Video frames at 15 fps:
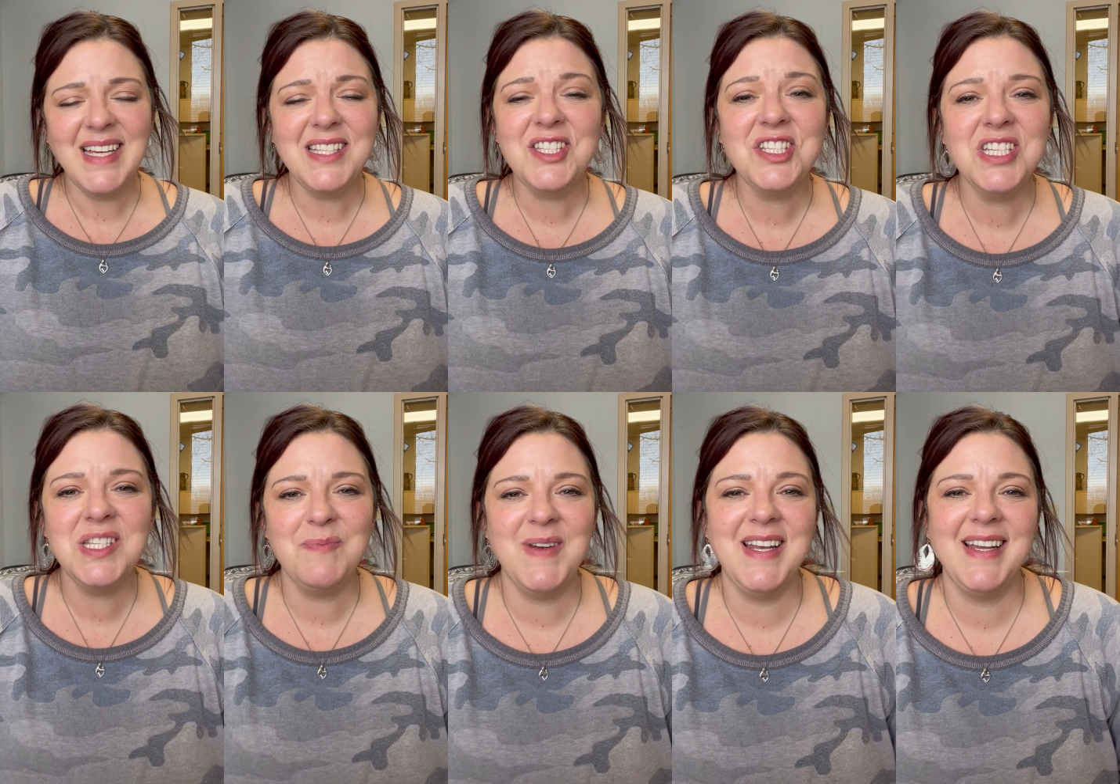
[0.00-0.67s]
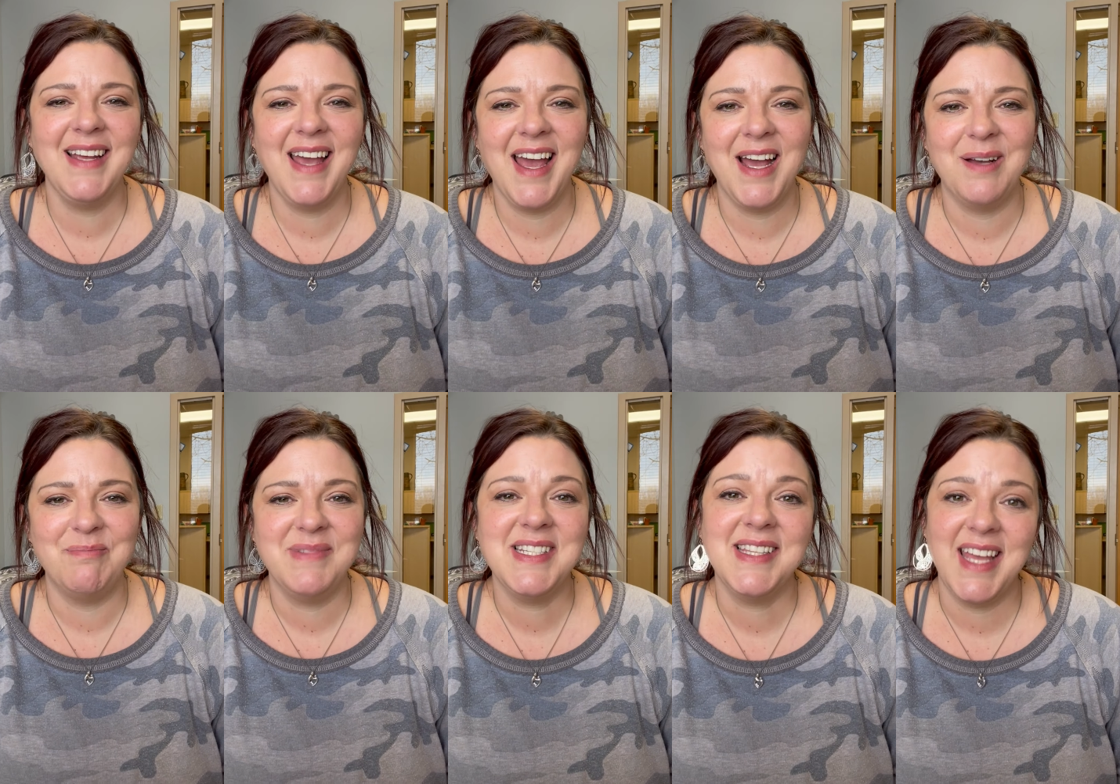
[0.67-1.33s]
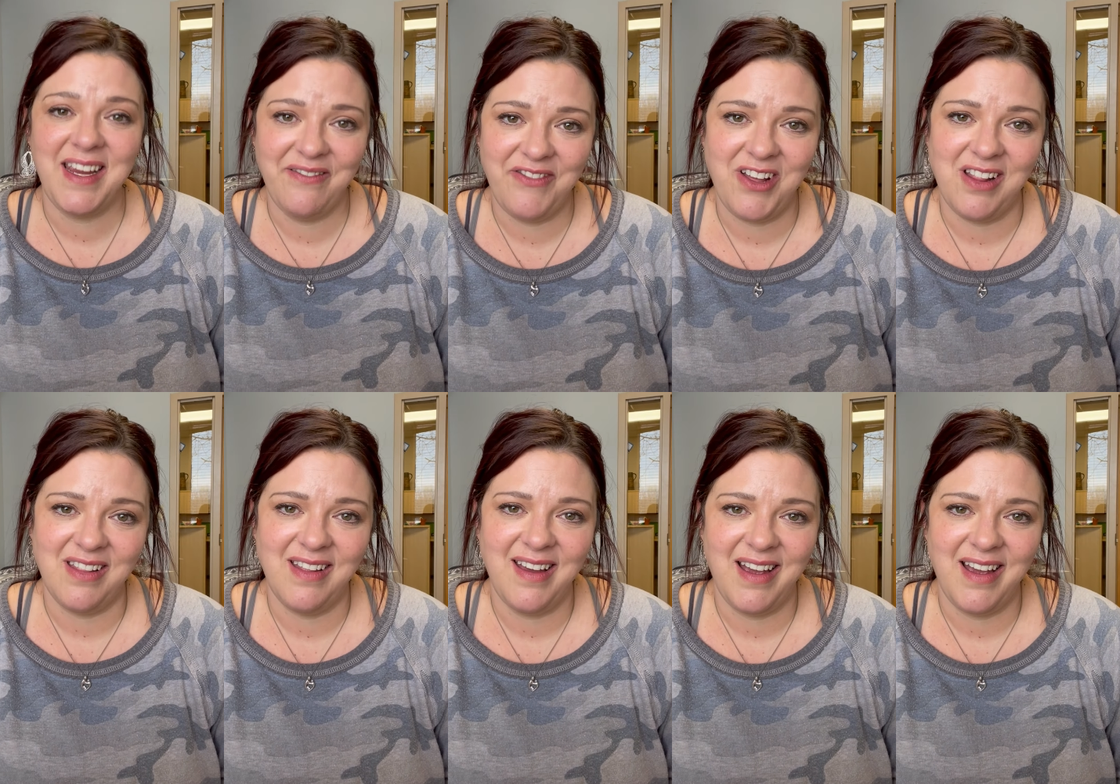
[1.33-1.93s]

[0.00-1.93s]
it's just been um, delightful.